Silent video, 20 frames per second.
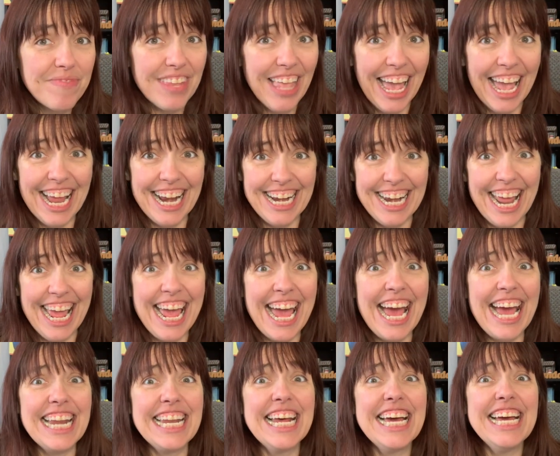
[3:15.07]
and they
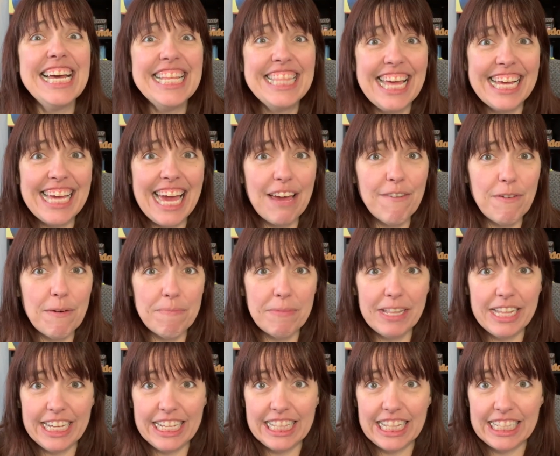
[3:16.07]
had they gave him
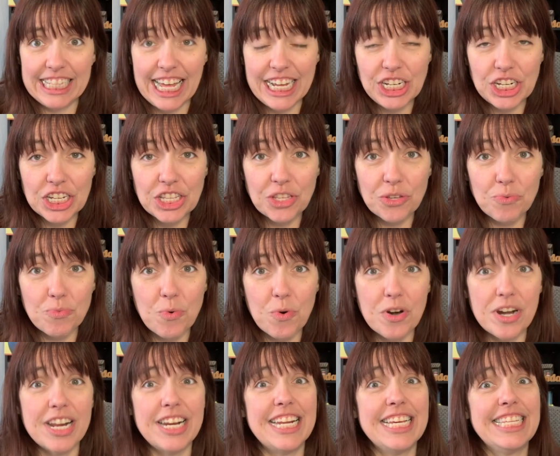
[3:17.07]
like the Legends
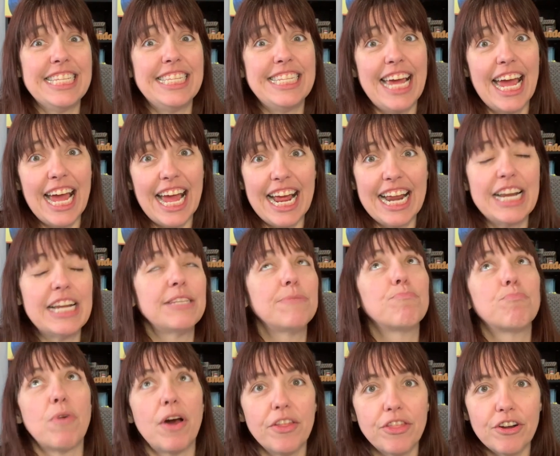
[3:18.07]
Award, and his dad and his
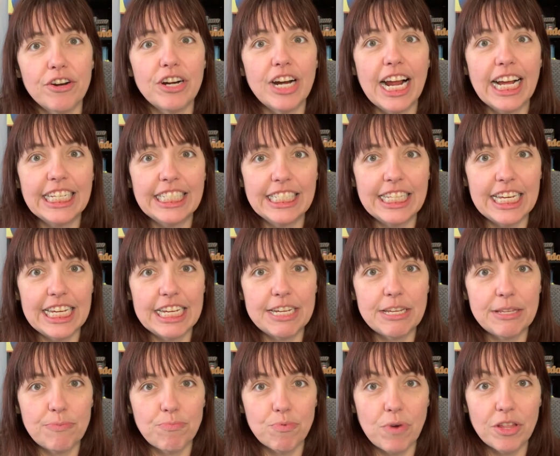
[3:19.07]
brother
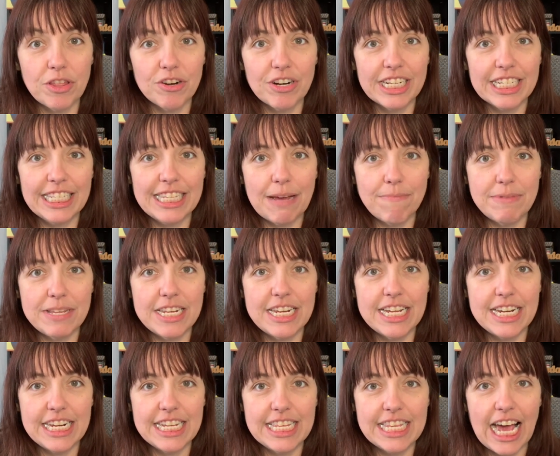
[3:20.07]
his brother accepted
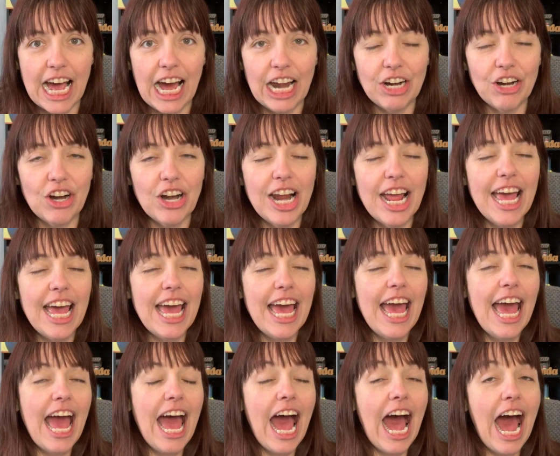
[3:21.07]
in his honor.
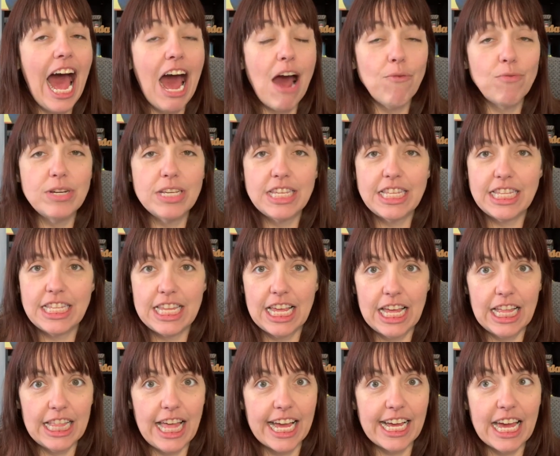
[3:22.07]
I was
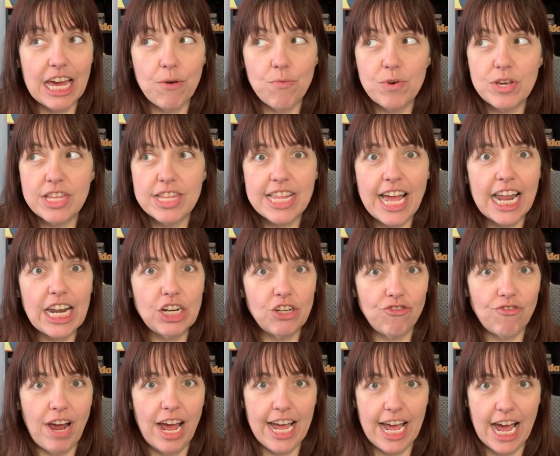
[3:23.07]
like, it was not a
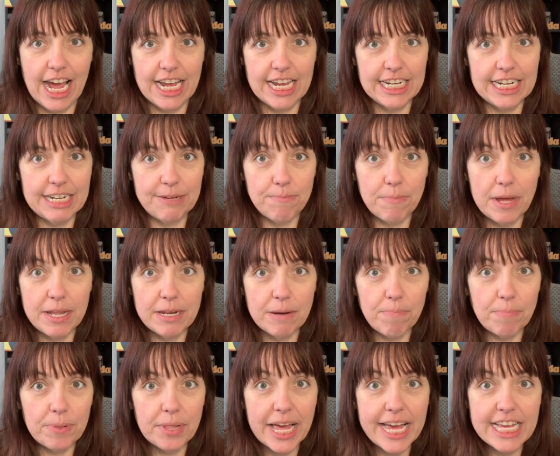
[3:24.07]
dry eye, in the, in the
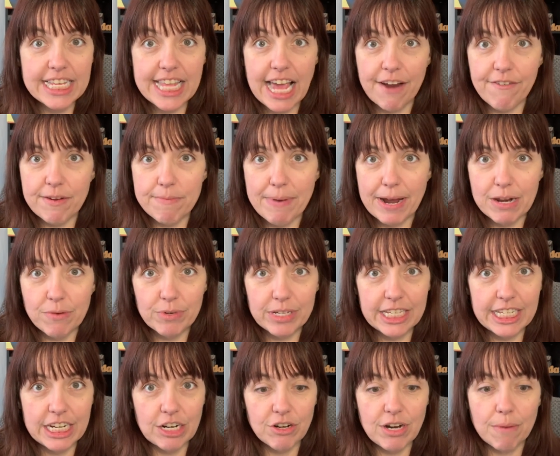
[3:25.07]
place everybody was
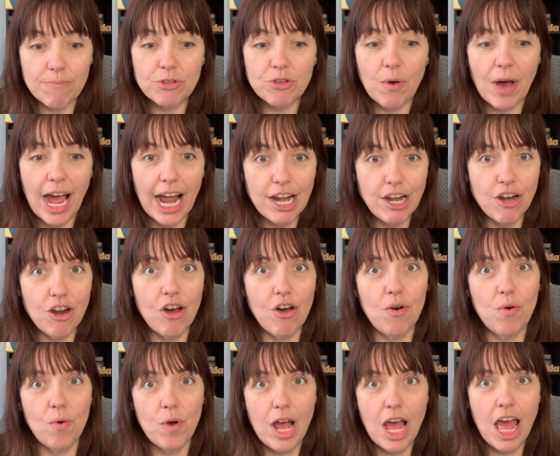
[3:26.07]
tearing up. So I
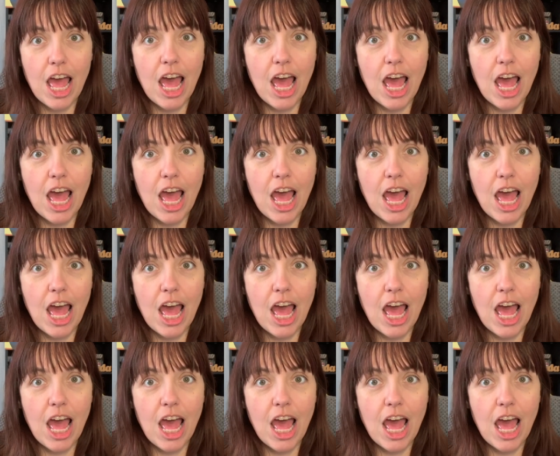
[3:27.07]
know